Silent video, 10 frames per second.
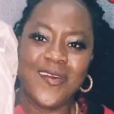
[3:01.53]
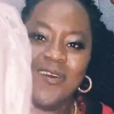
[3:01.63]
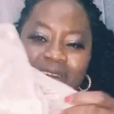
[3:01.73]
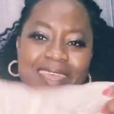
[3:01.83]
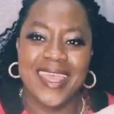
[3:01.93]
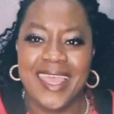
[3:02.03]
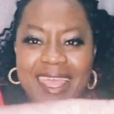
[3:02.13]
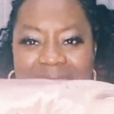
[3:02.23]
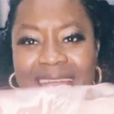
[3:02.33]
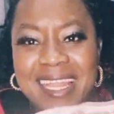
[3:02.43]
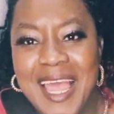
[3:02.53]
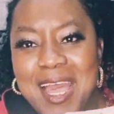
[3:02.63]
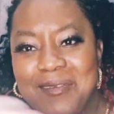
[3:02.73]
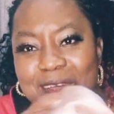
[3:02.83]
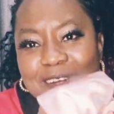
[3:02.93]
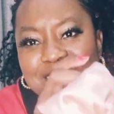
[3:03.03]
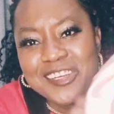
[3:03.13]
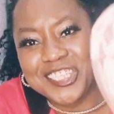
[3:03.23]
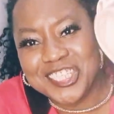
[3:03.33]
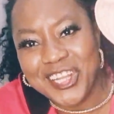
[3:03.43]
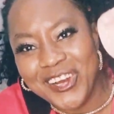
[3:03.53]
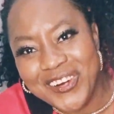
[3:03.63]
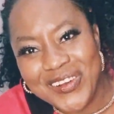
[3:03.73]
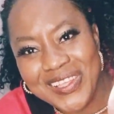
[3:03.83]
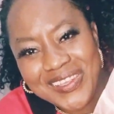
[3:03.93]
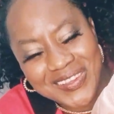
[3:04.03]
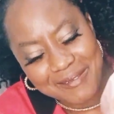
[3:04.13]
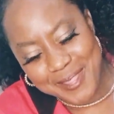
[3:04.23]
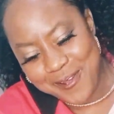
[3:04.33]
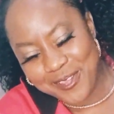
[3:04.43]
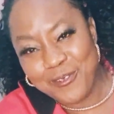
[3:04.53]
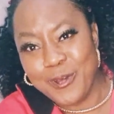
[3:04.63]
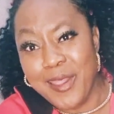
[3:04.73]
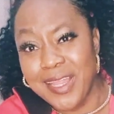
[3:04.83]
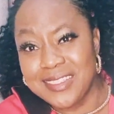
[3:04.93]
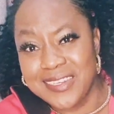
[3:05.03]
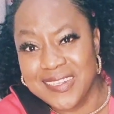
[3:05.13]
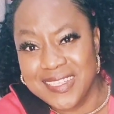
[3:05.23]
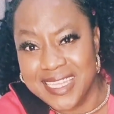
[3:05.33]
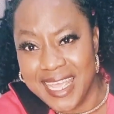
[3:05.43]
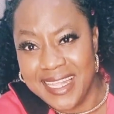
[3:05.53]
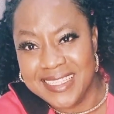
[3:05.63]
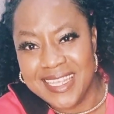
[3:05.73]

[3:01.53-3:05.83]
Okay, again, I'm not gonna show you, I'm not gonna wear it just yet,